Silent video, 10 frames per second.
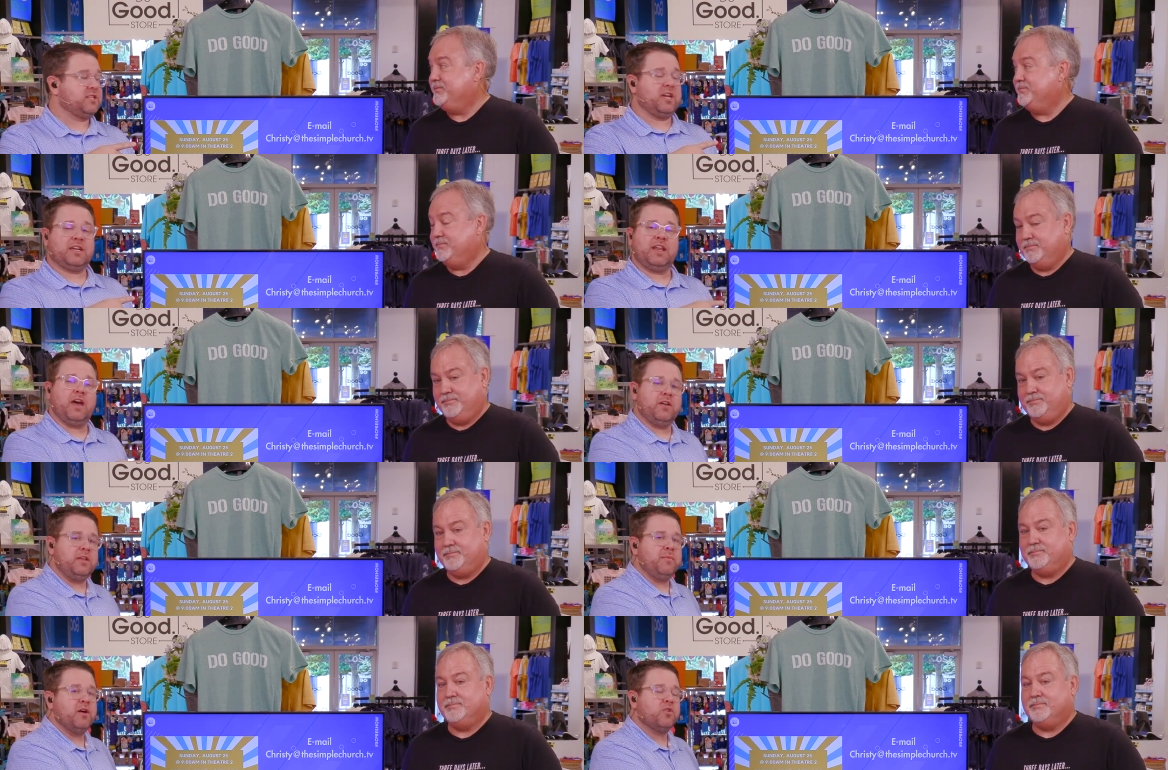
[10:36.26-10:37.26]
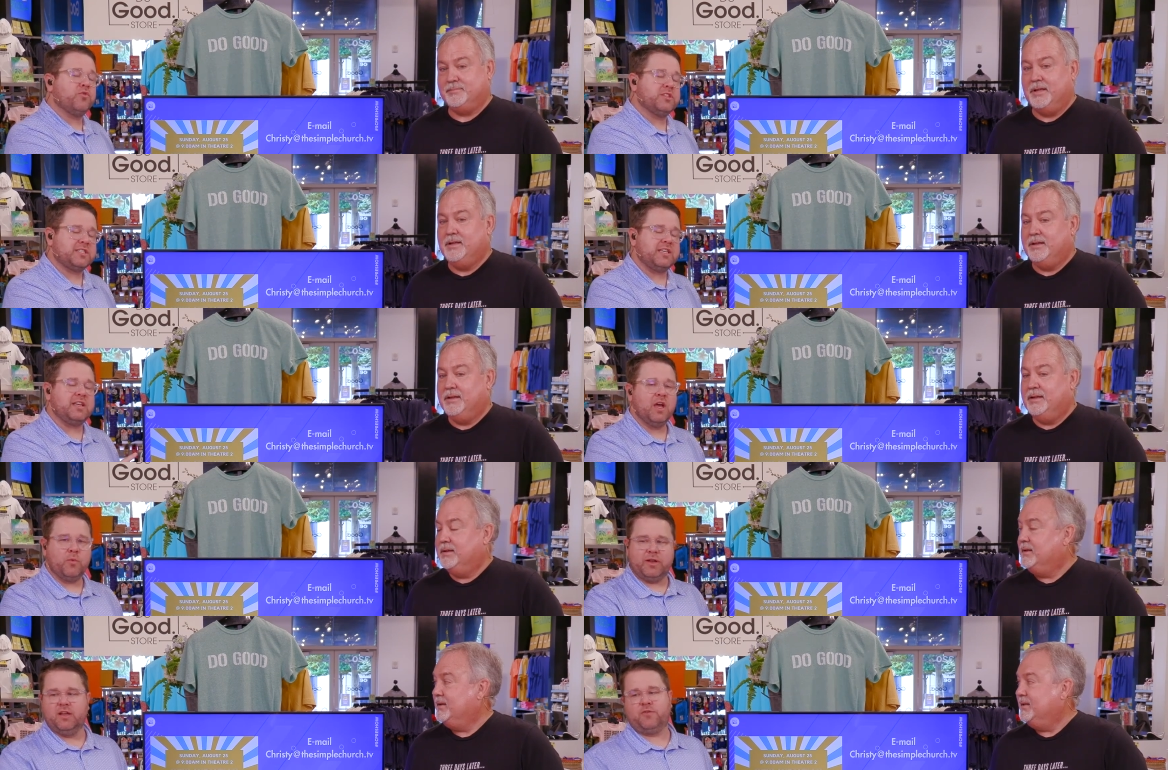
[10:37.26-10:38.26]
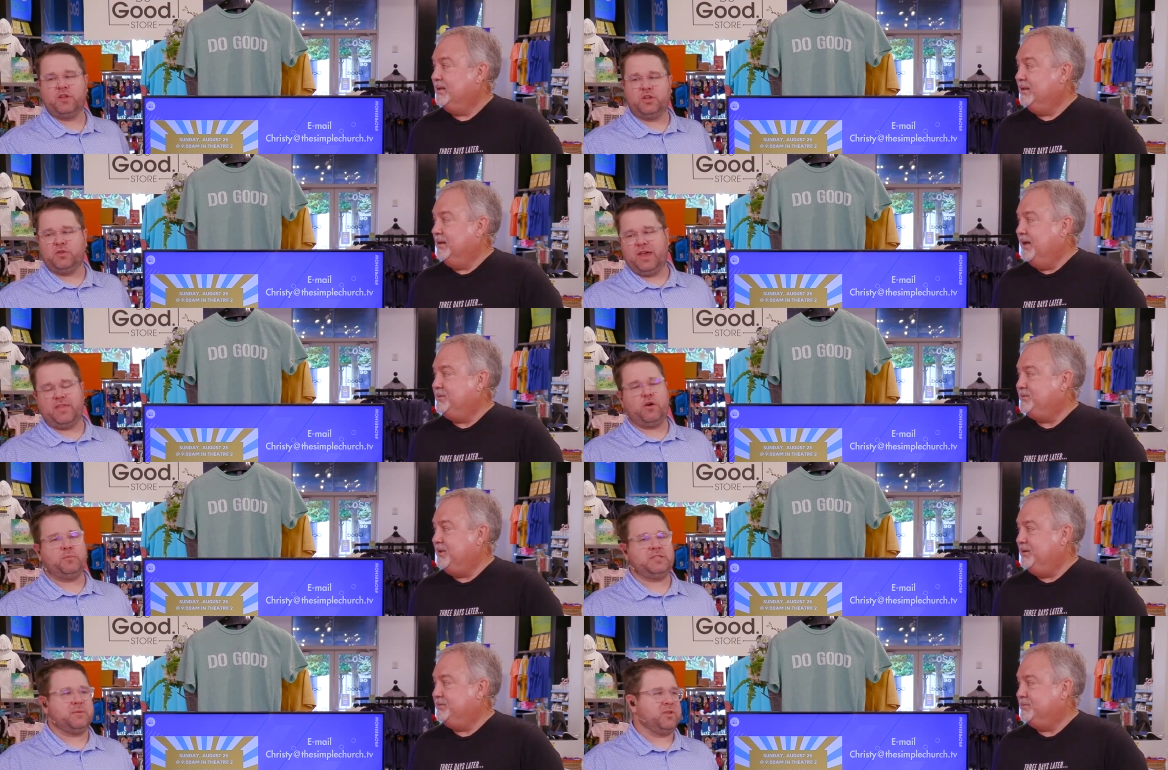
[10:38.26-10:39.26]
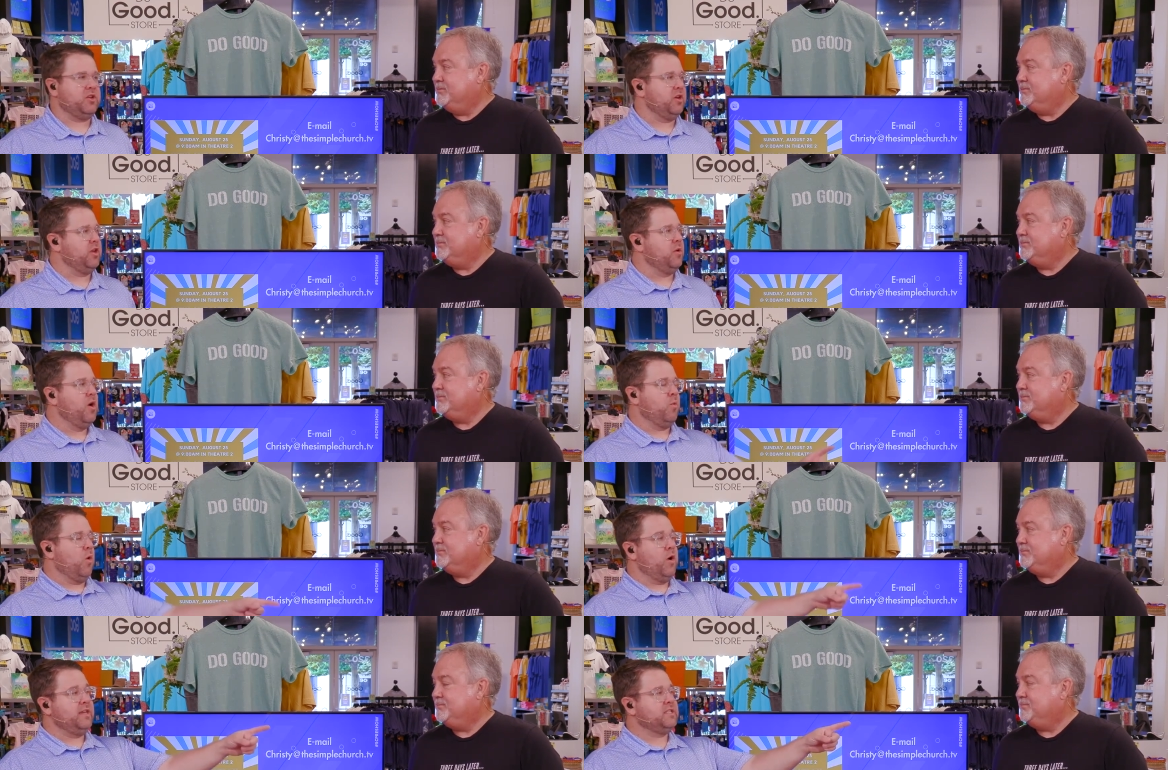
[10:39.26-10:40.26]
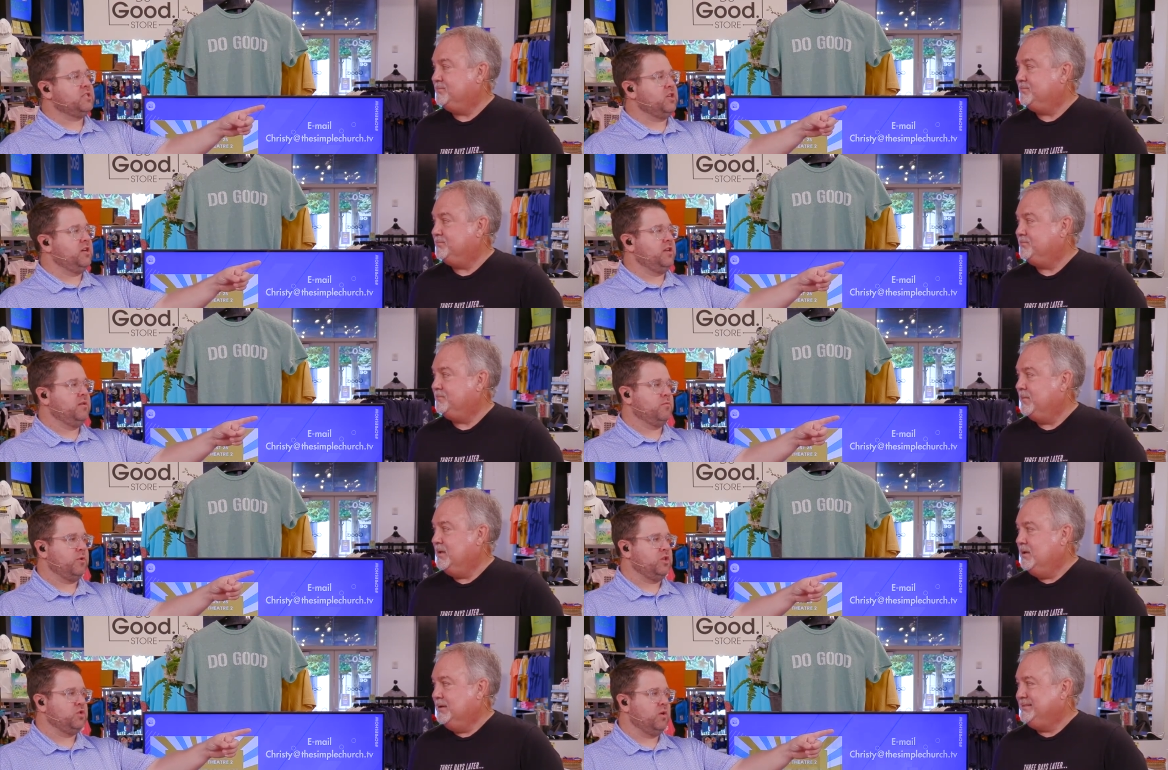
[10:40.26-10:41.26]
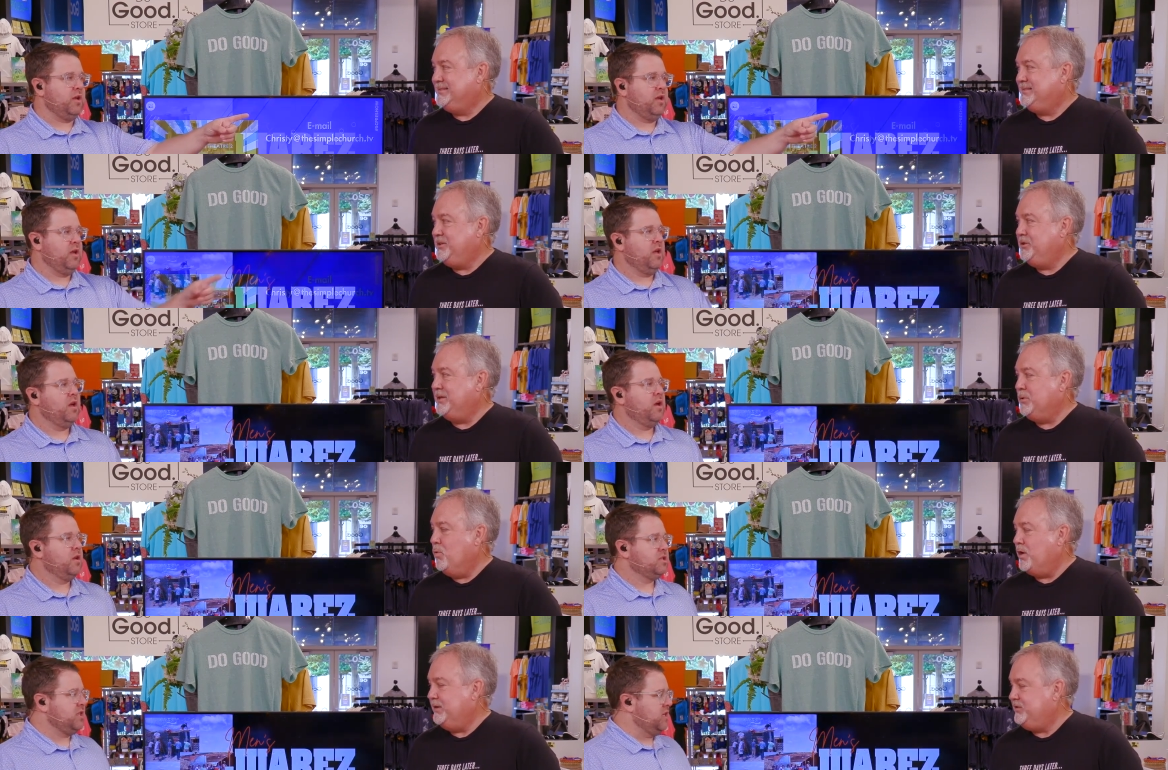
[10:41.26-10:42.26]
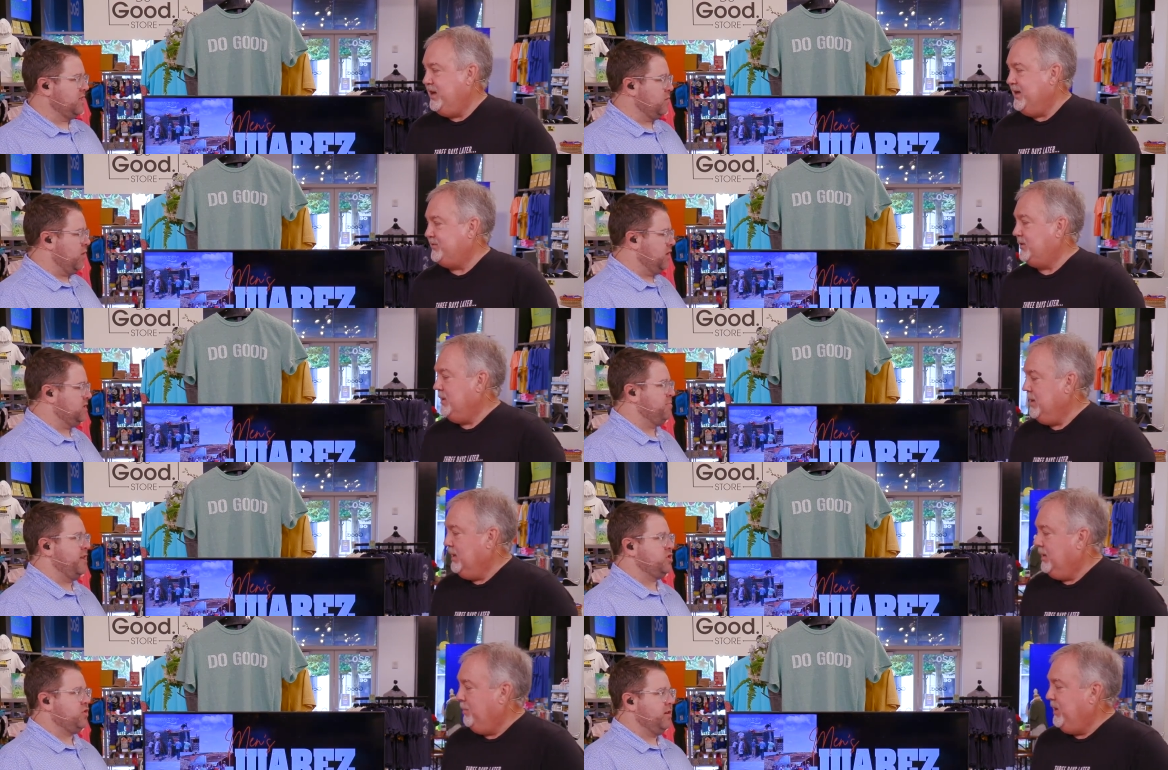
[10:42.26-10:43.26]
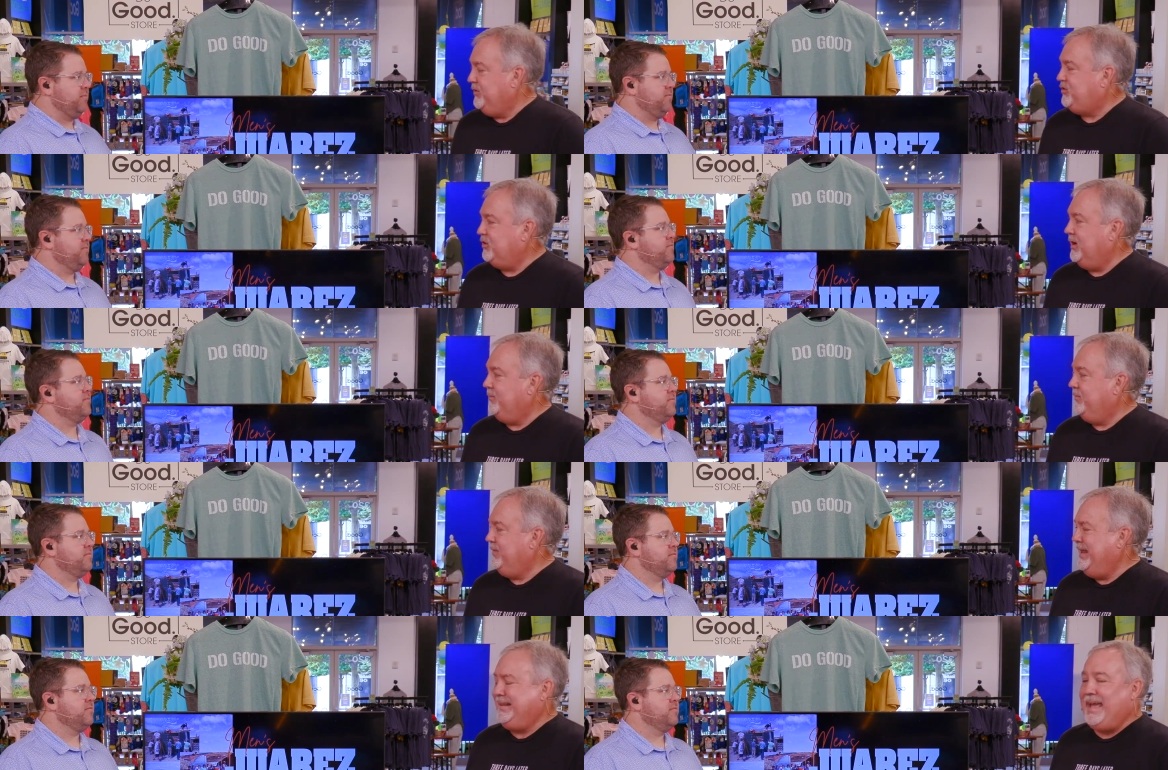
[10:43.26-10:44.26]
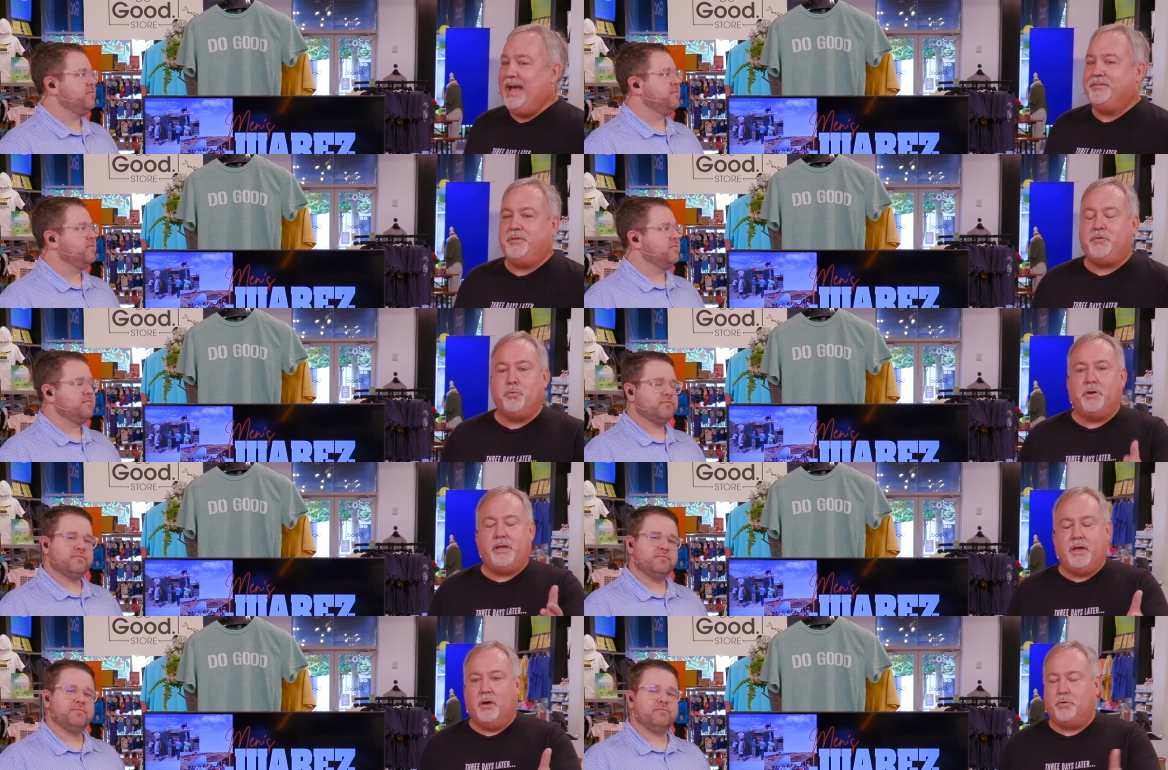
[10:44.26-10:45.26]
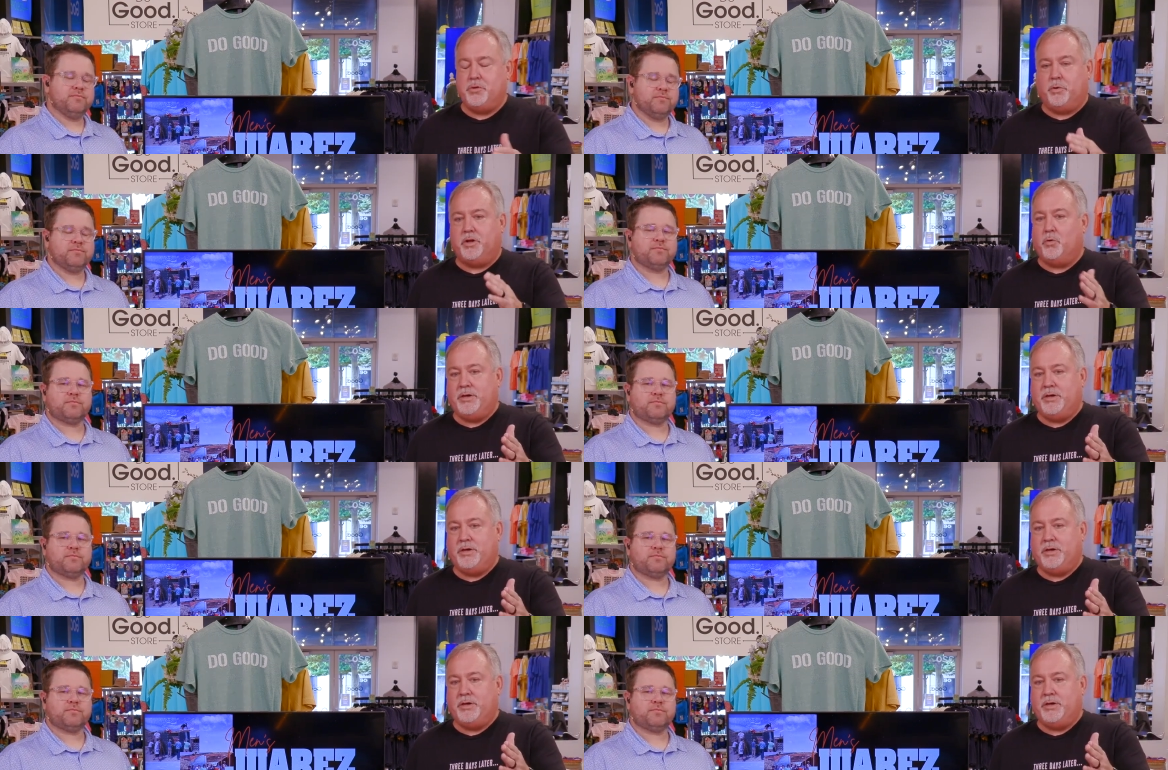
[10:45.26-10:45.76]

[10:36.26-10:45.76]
Speaker 1: Check it out. Email Christy. We'd love for you to do that. That will be something good. Juarez is good. We enjoy. Ciudad de
Speaker 2: Juarez. Ciudad de Juarez, men's trip. Men's trip. And guys, if you want to go and you want to go